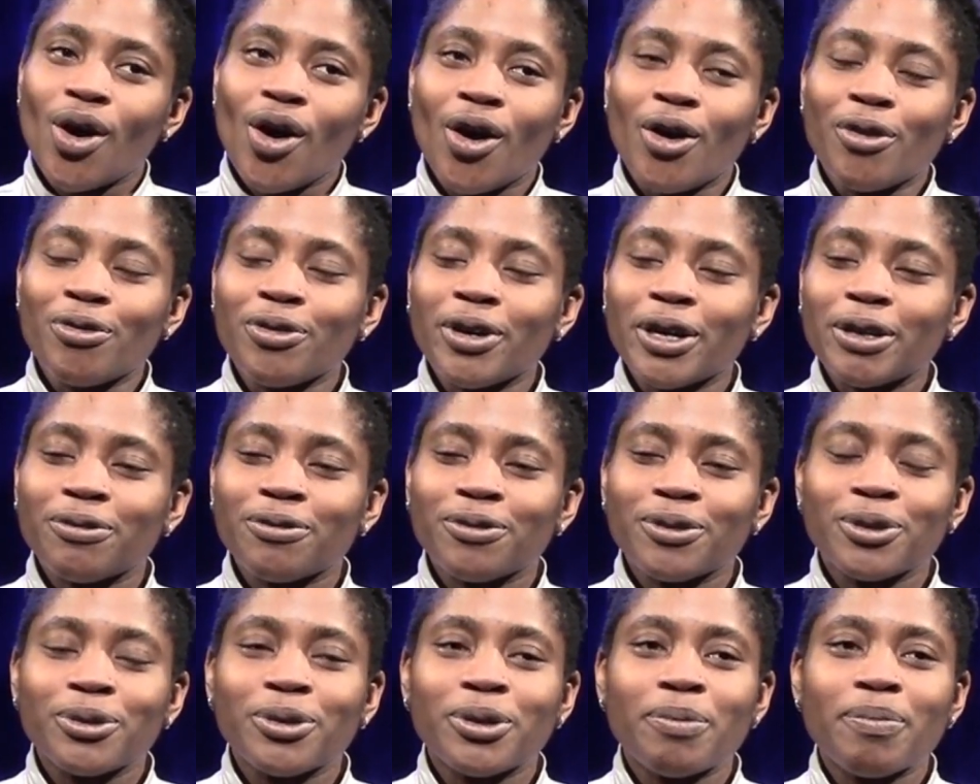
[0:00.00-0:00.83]
off I
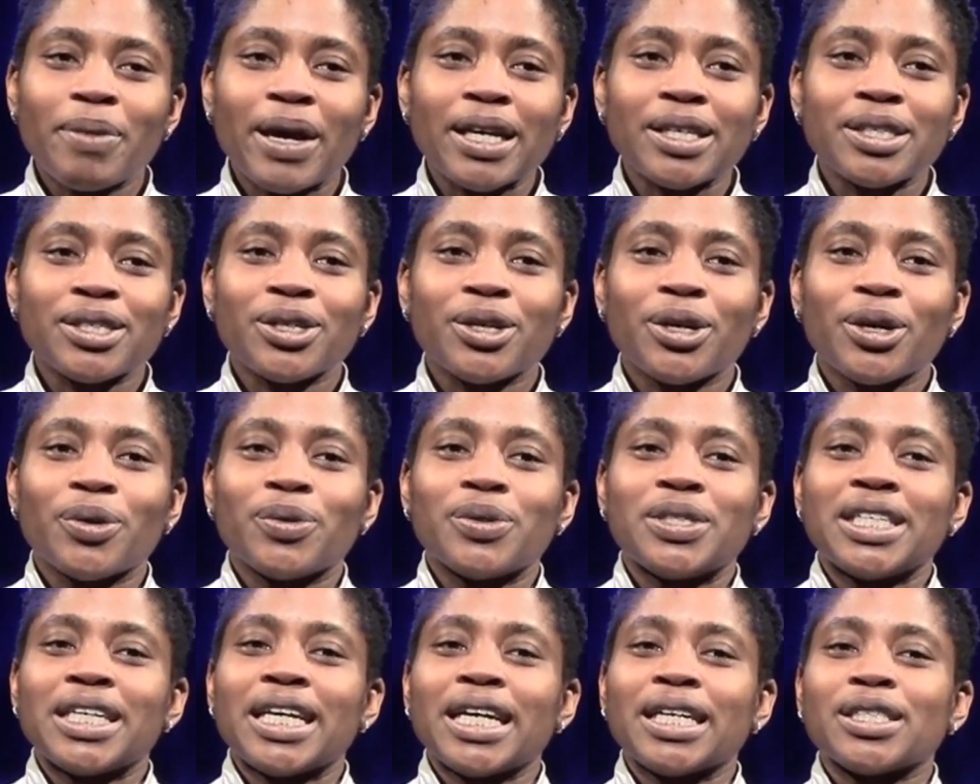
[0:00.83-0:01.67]
flew to
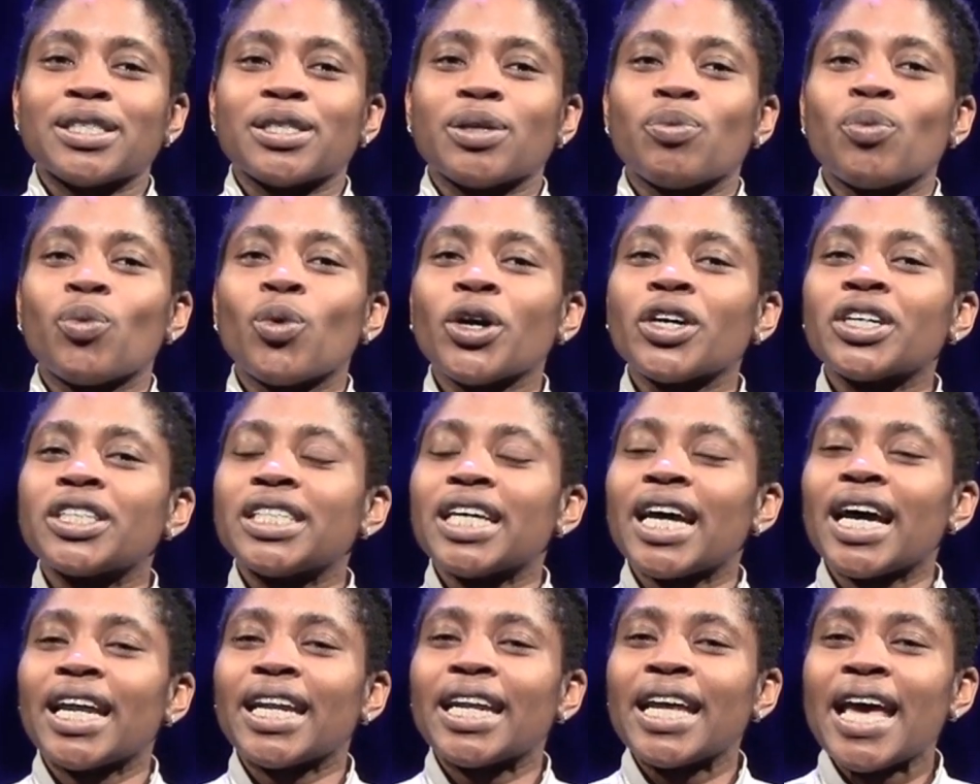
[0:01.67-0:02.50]
Mexico to get some work
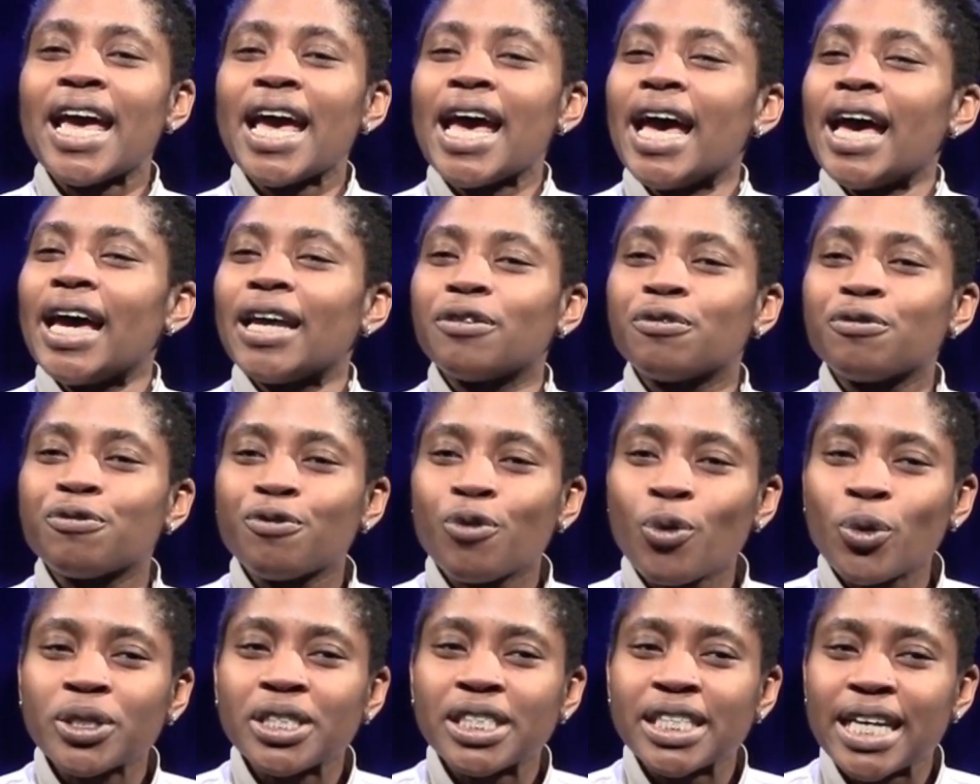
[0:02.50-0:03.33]
done and
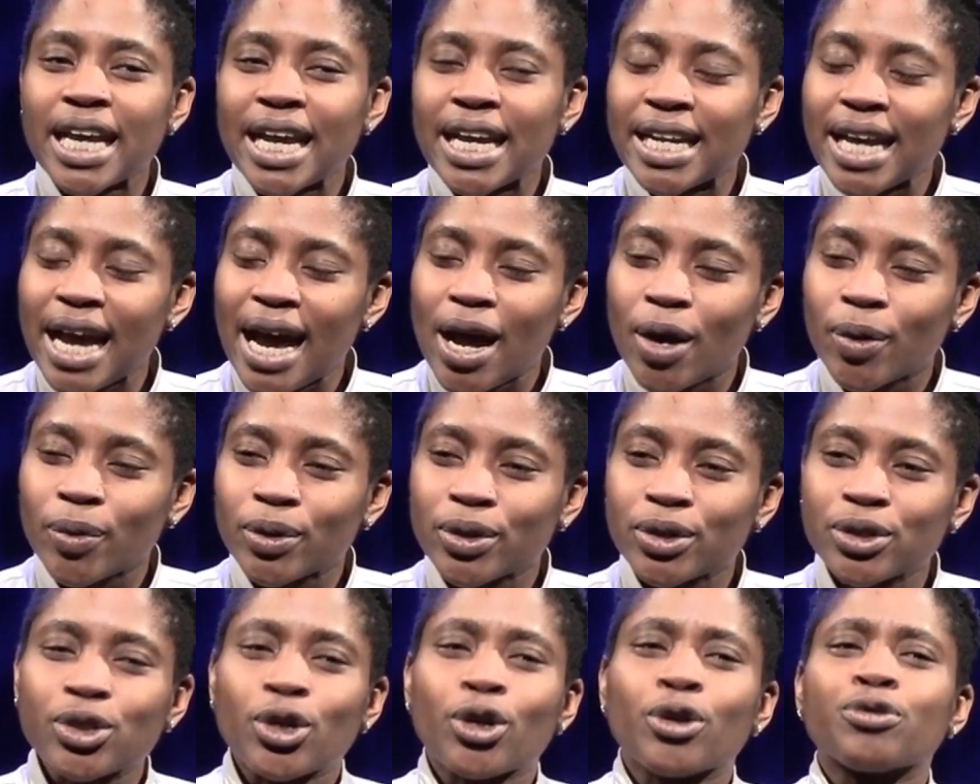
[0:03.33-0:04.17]
48
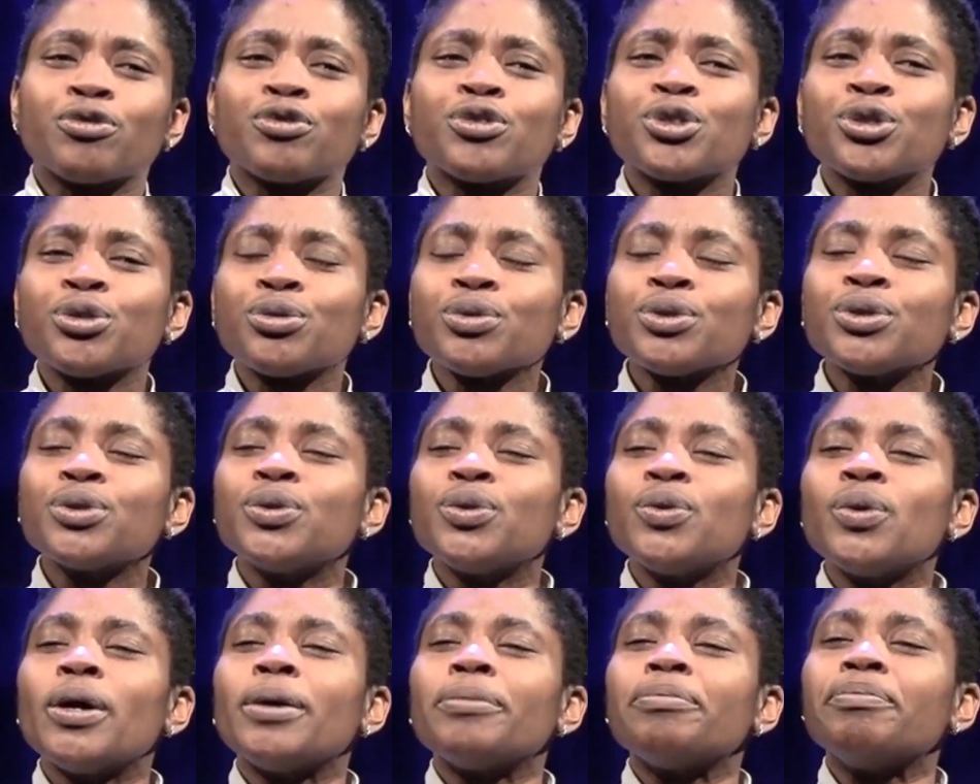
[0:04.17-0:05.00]
hours of
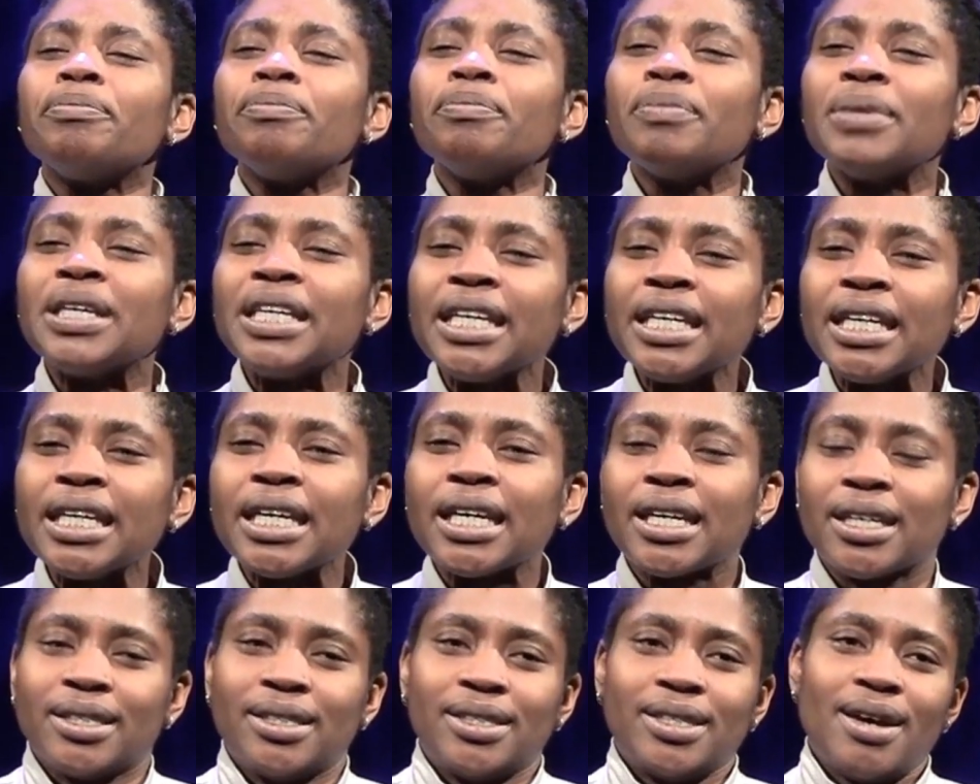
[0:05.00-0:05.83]
true
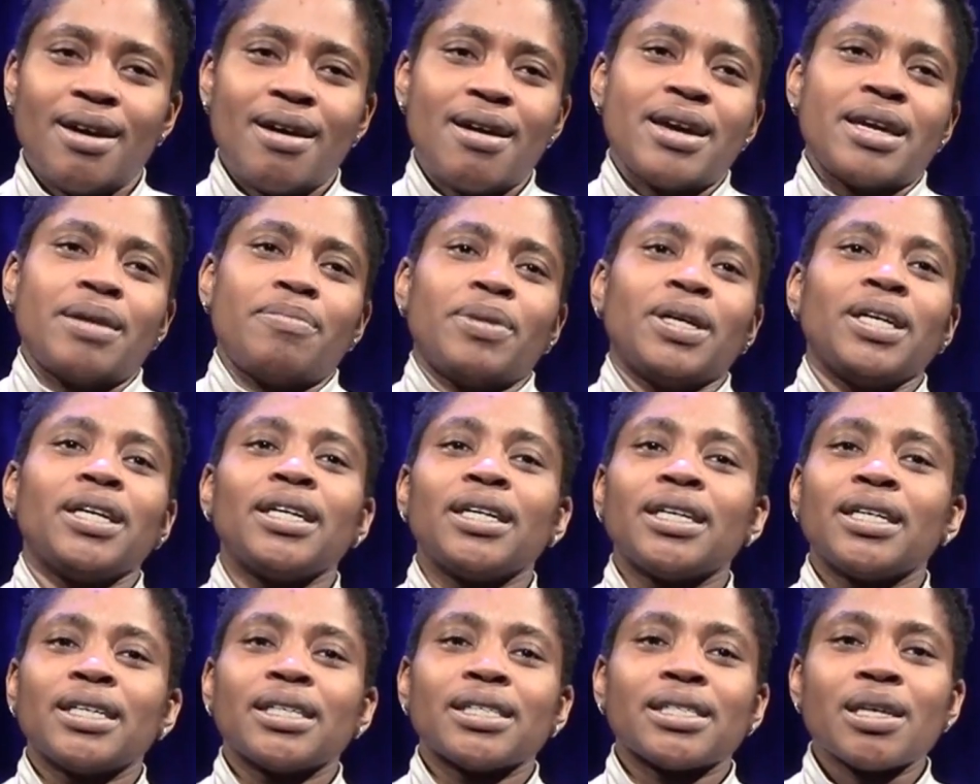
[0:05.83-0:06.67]
me time,
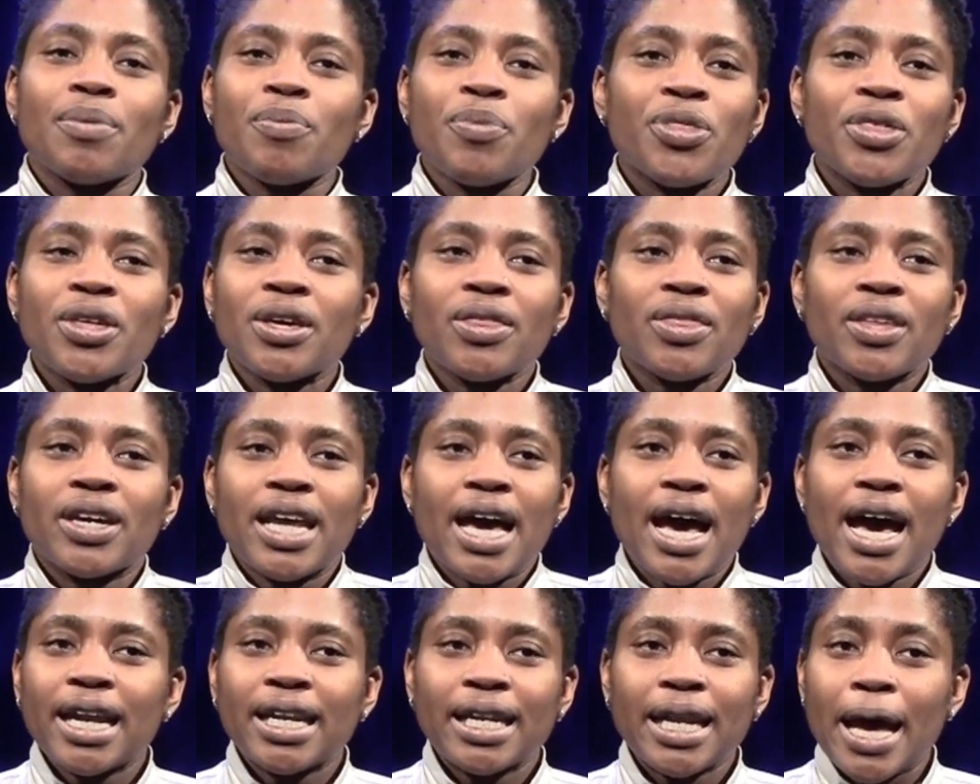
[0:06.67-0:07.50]
something
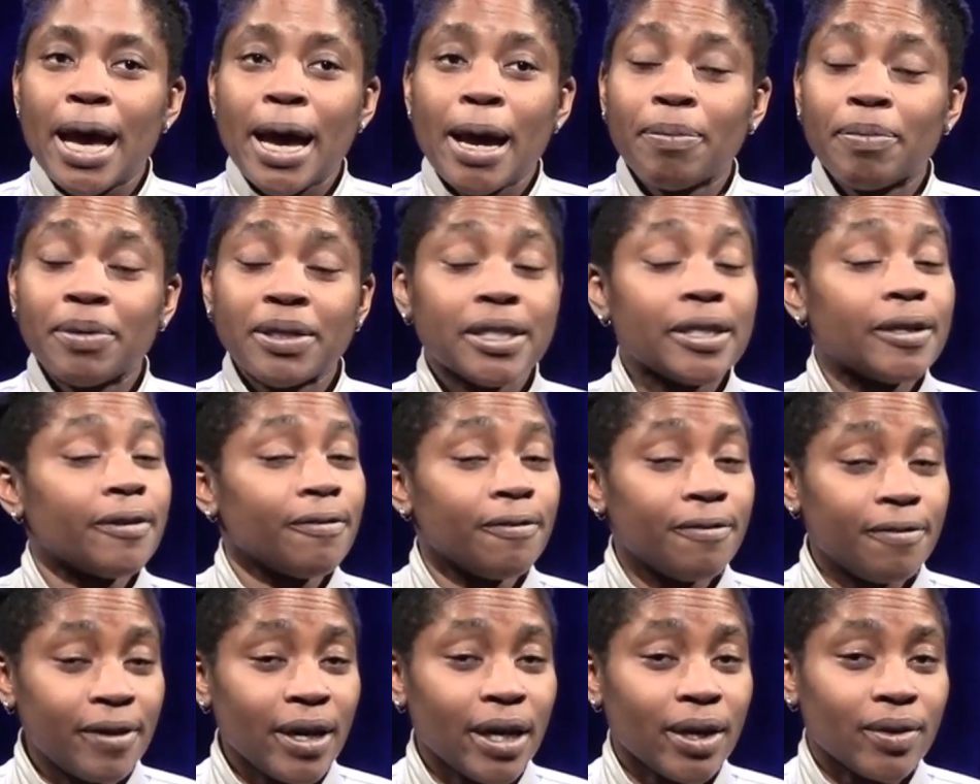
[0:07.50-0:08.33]
that hadn't happened in
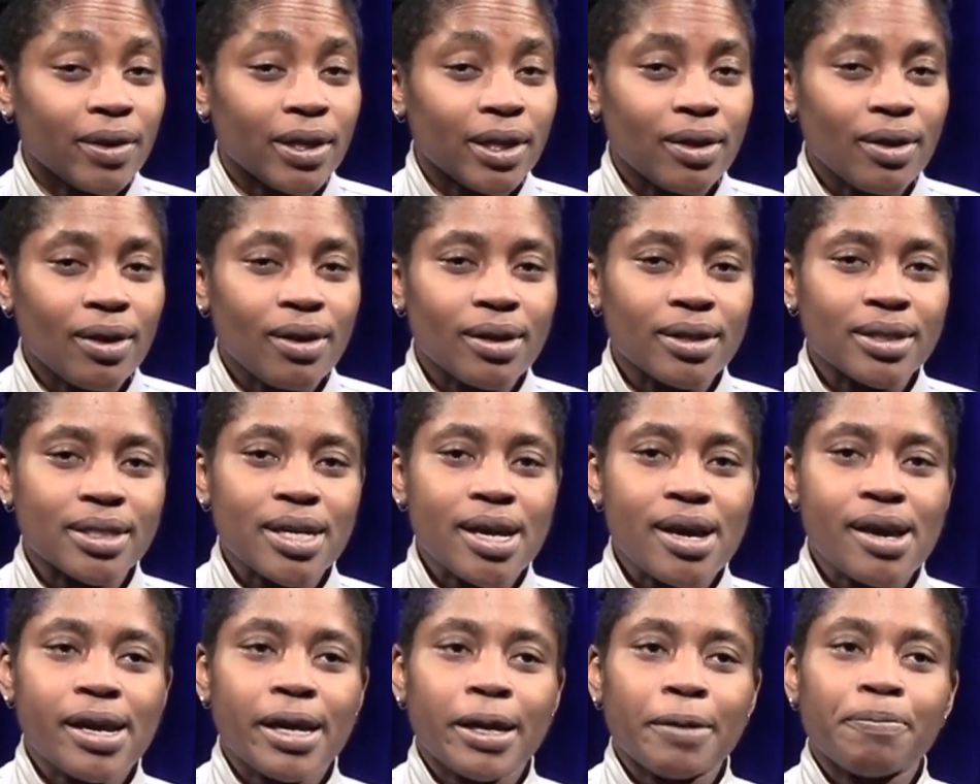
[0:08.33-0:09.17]
a very long
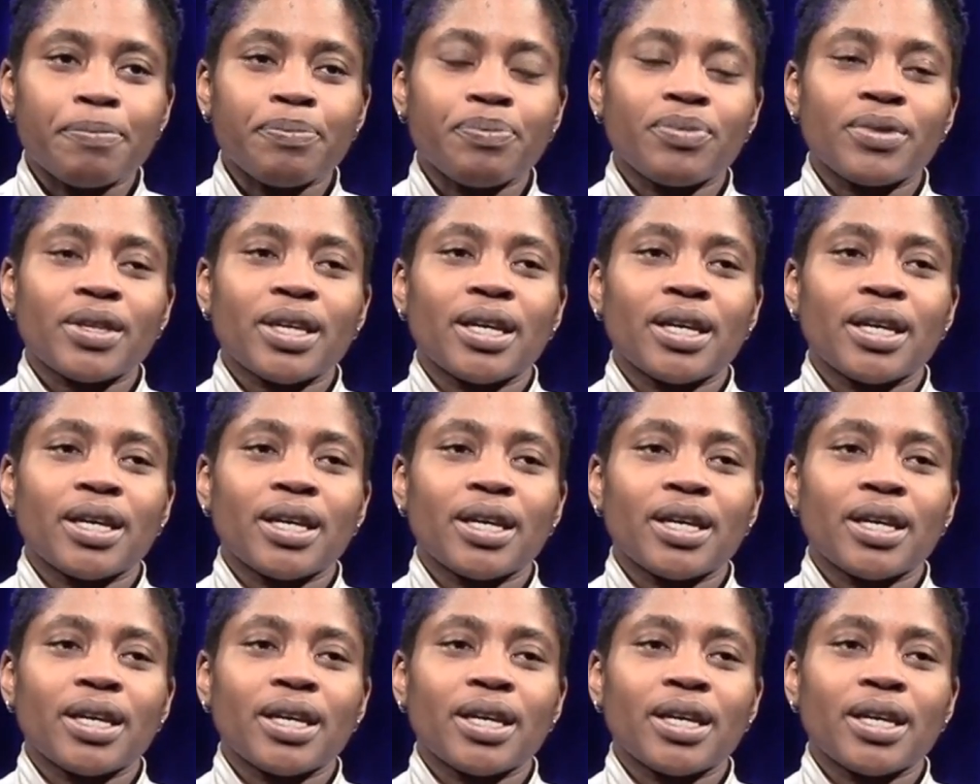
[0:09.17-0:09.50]
time.